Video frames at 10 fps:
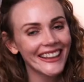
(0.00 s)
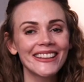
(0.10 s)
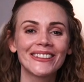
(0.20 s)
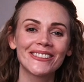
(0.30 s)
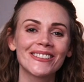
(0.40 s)

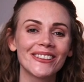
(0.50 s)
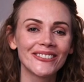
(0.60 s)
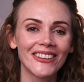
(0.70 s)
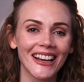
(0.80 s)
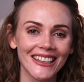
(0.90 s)
thank you so
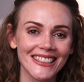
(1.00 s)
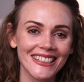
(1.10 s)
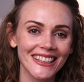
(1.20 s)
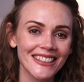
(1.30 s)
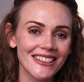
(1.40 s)

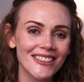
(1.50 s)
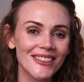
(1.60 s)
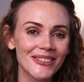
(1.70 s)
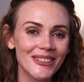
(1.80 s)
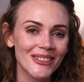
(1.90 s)
much. That's just
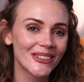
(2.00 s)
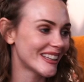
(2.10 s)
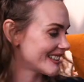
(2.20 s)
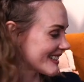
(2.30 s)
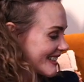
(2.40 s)
so
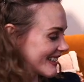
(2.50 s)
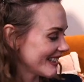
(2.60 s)
sweet.